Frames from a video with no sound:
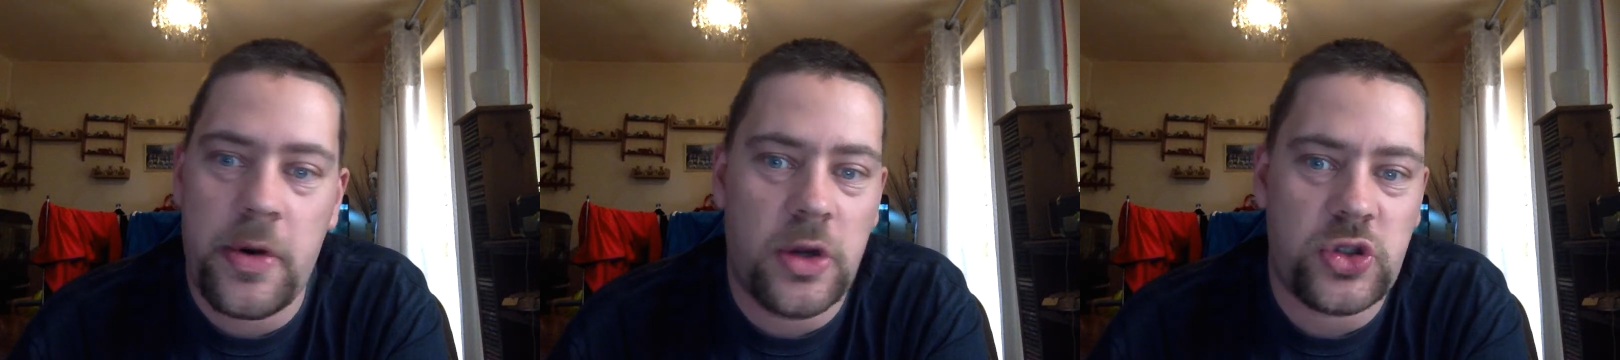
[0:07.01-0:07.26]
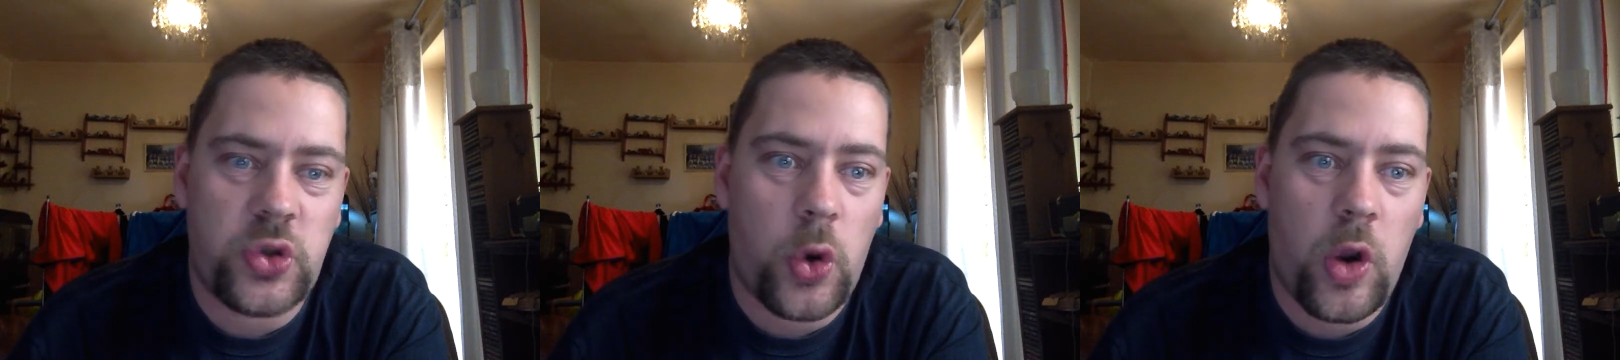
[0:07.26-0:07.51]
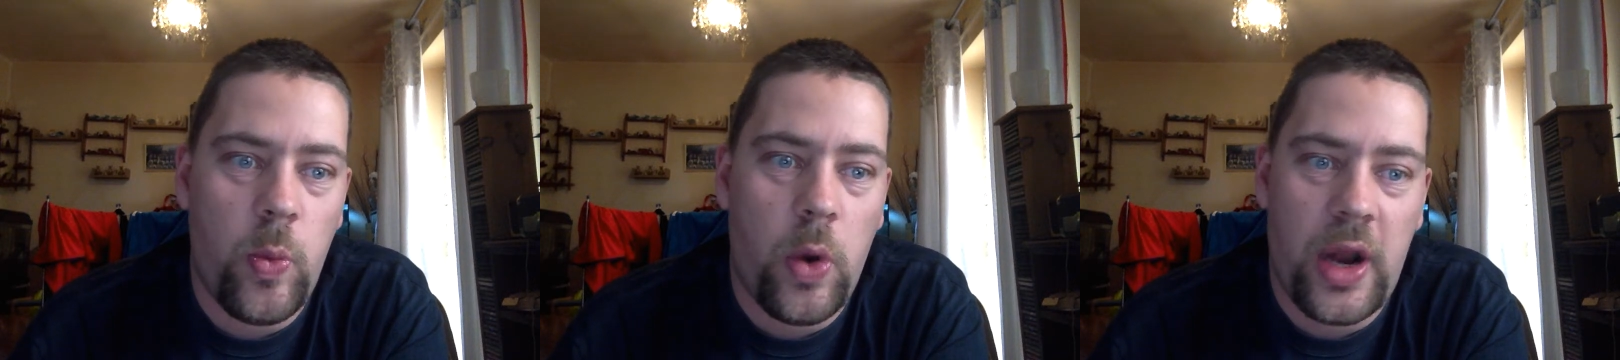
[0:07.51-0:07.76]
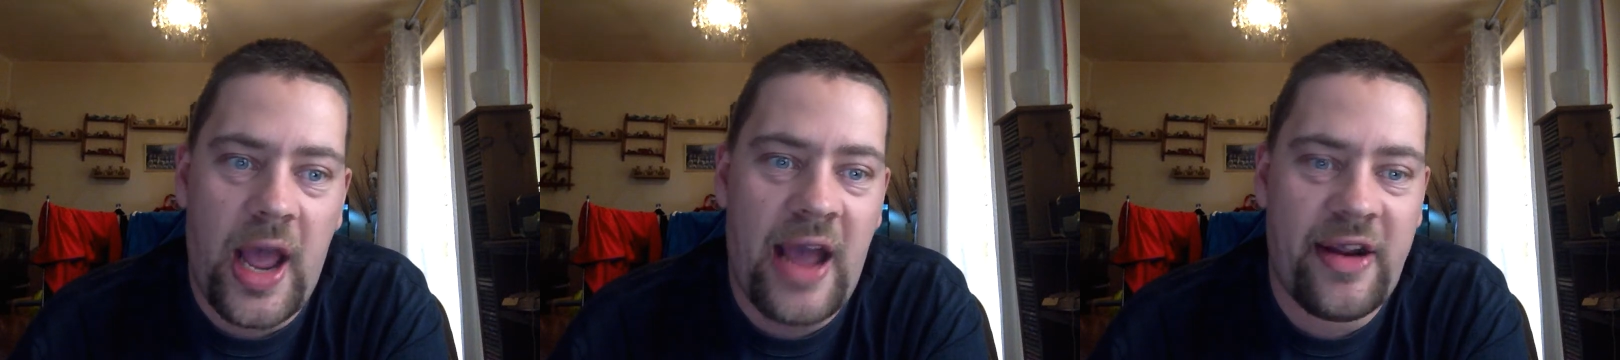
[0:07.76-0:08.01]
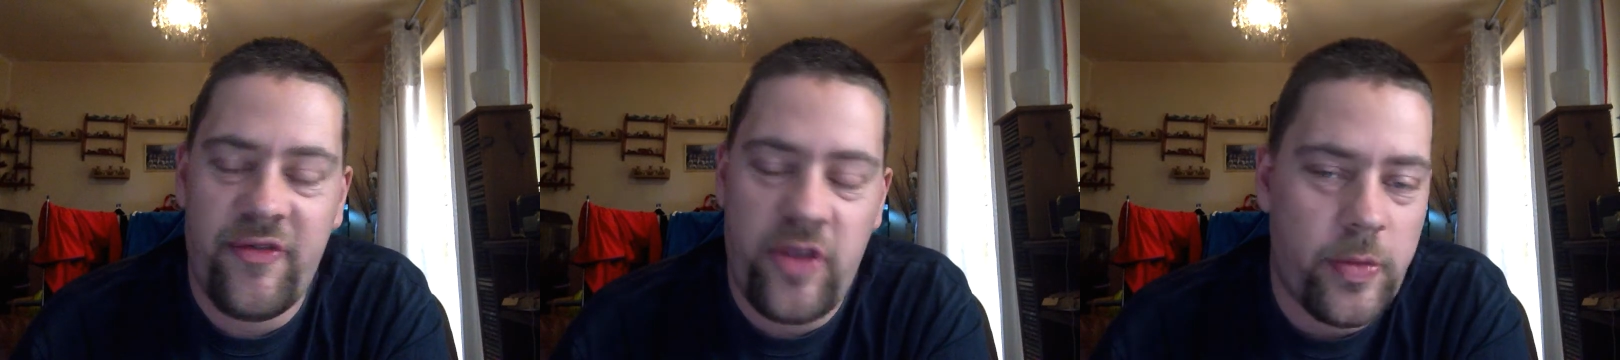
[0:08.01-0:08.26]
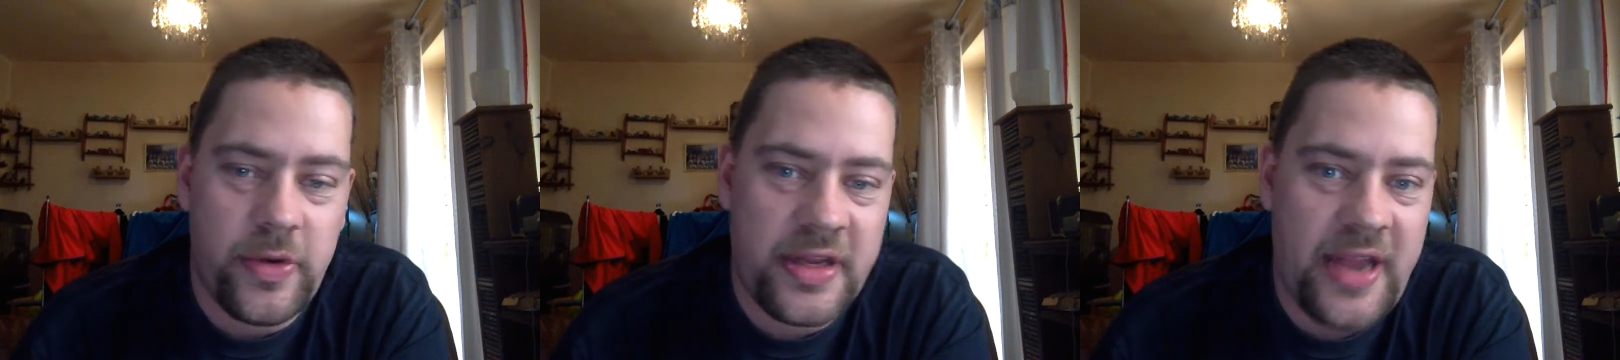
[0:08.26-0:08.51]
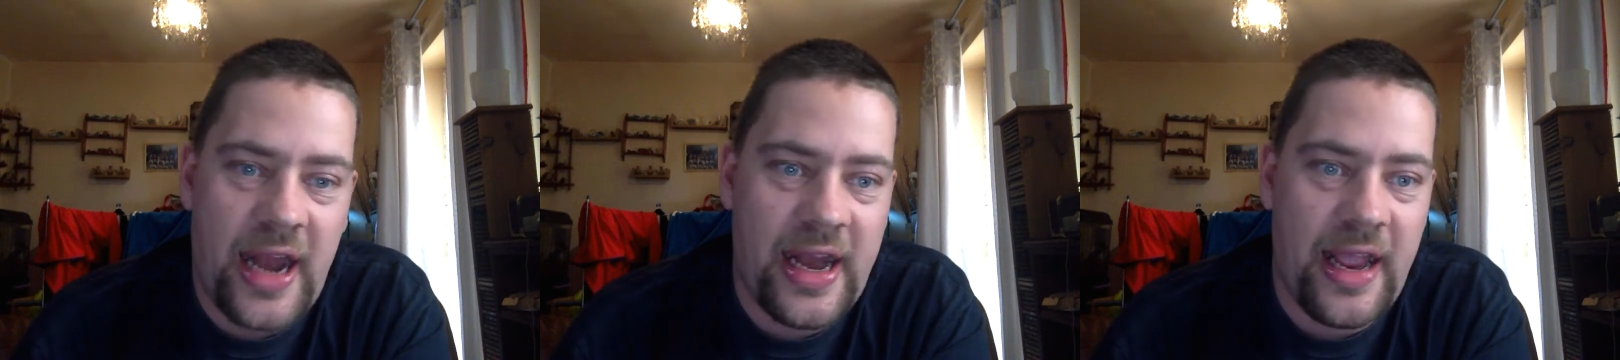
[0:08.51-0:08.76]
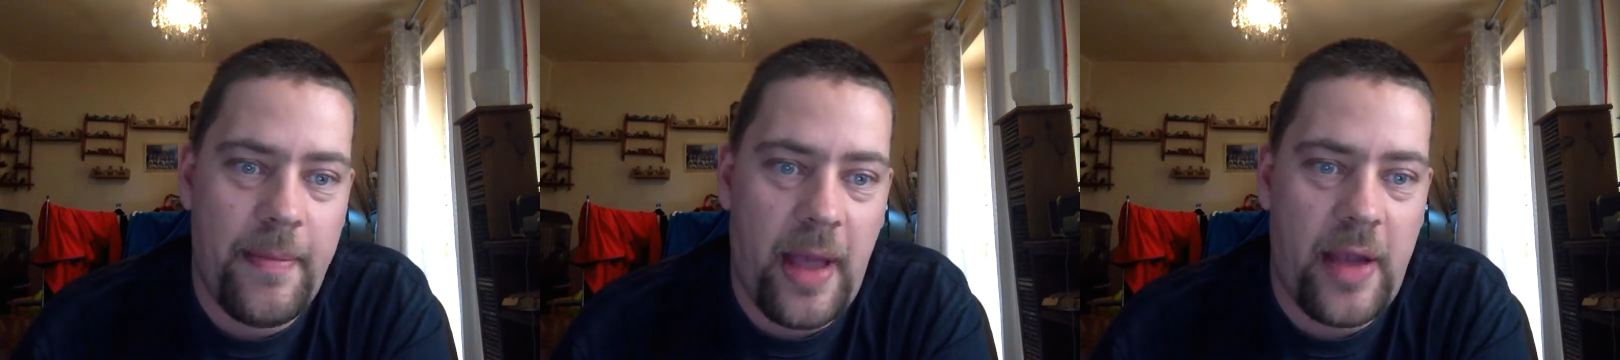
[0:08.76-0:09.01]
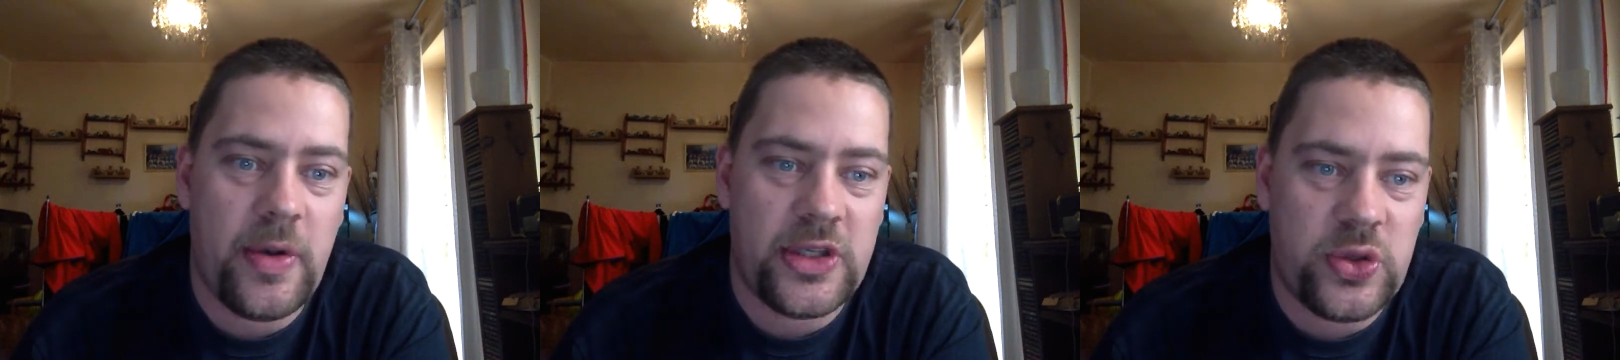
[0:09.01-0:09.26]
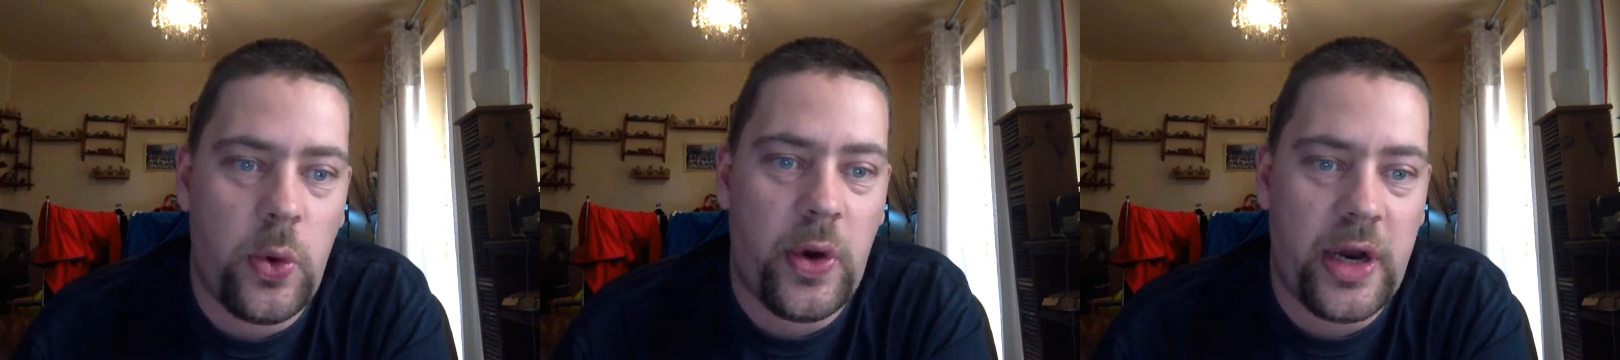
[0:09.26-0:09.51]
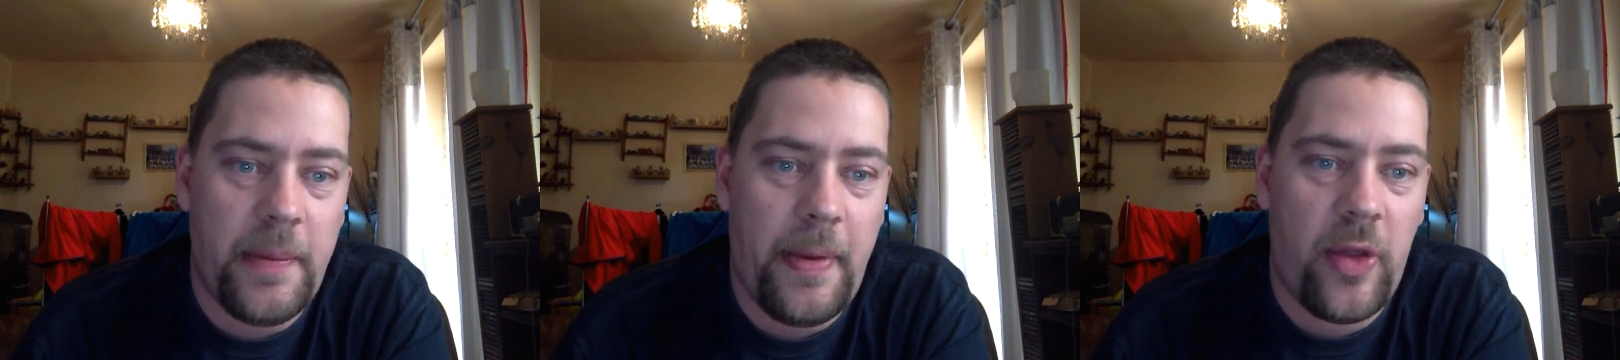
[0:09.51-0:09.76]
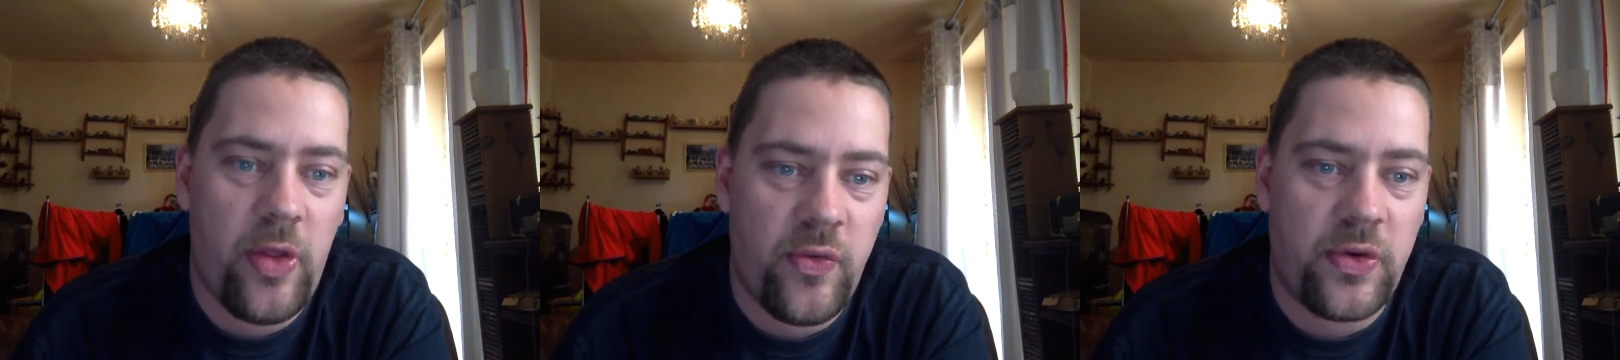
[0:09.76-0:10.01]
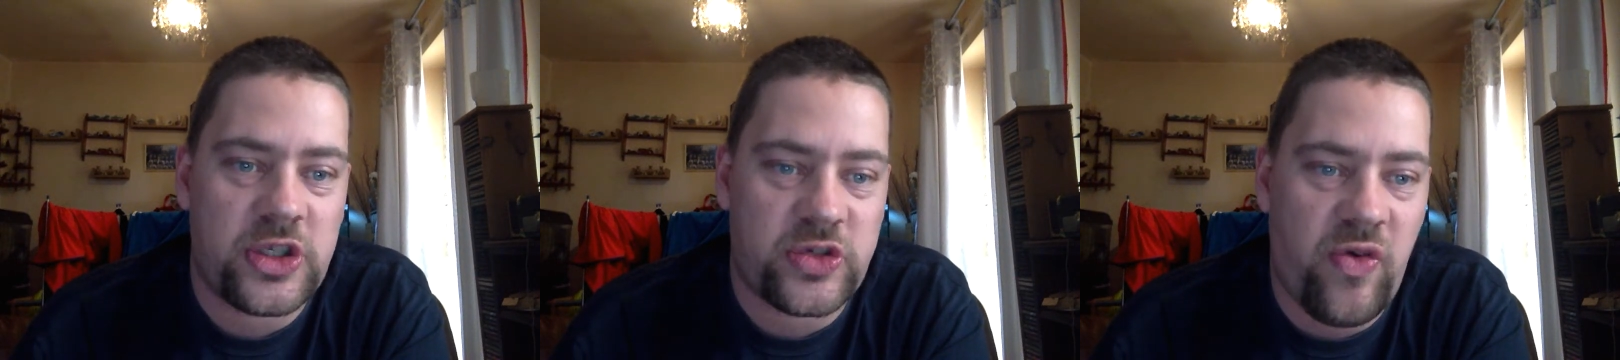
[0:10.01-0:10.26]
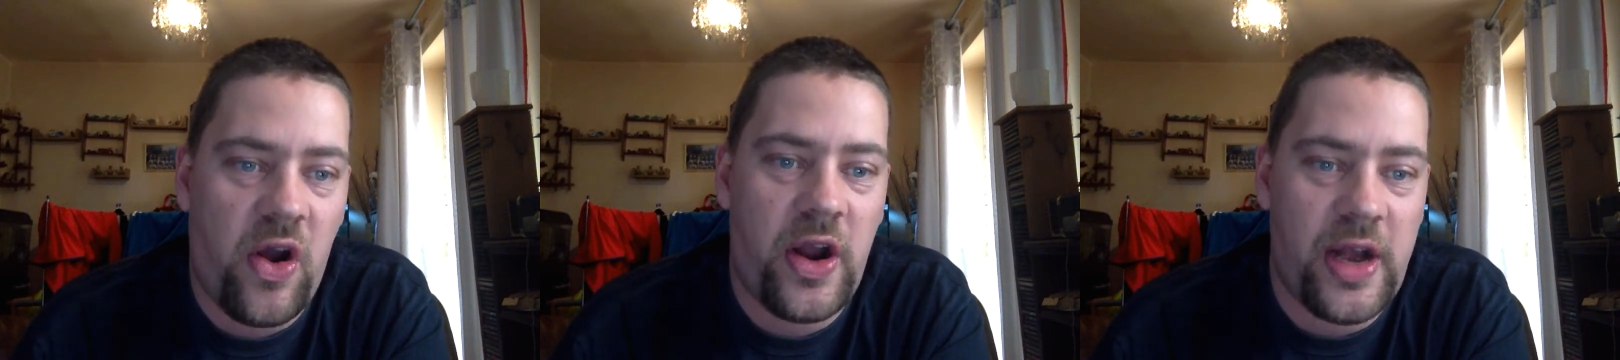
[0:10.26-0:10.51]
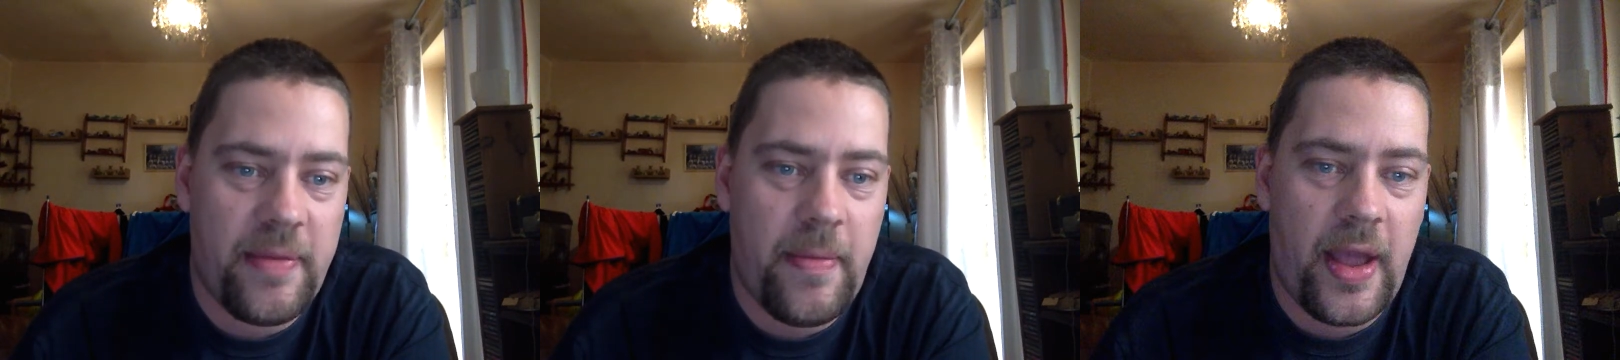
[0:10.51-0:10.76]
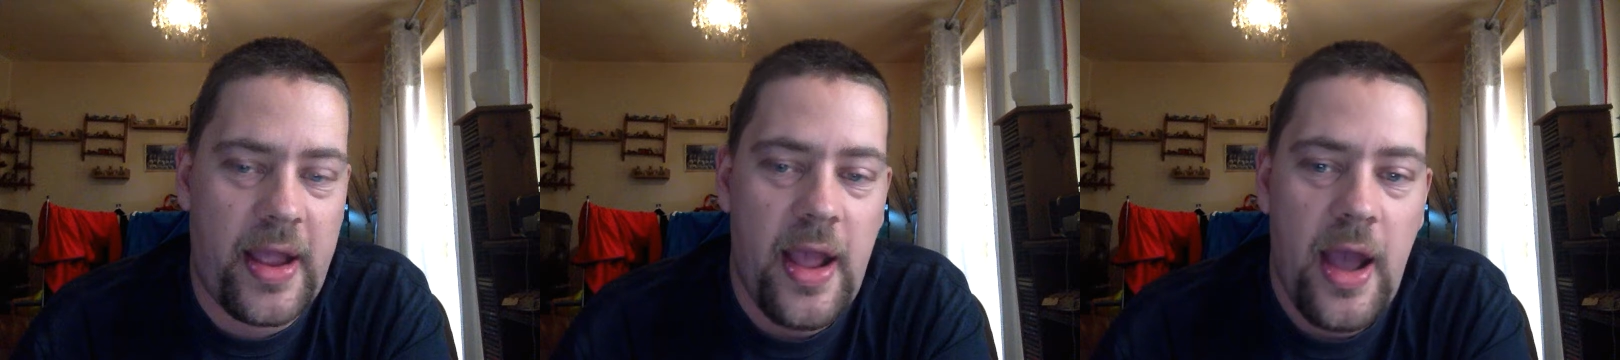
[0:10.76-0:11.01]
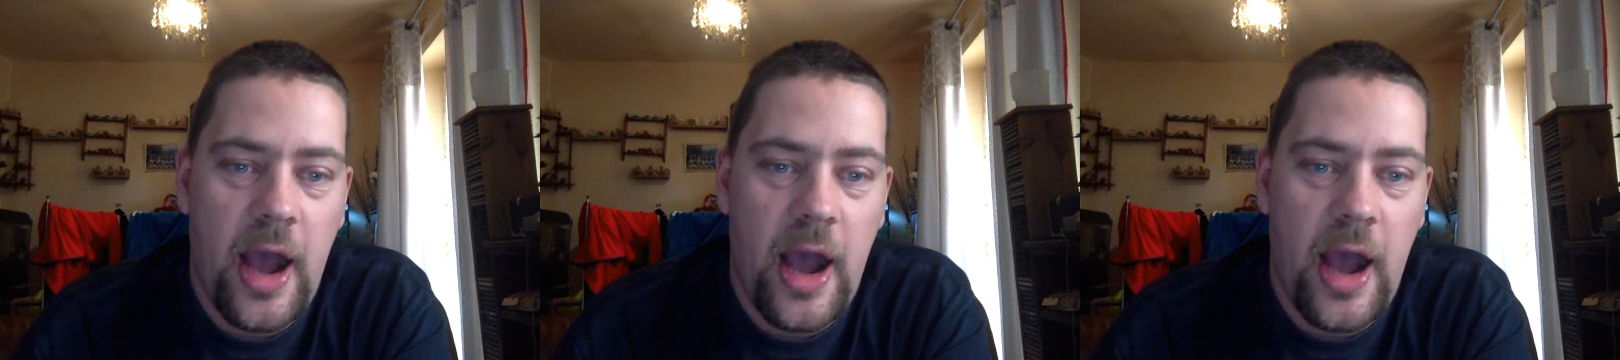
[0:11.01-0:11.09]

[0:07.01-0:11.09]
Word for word: We're not talking Wallet Avenue with a Delia, mate. We're talking about the Ross Reilly, mate.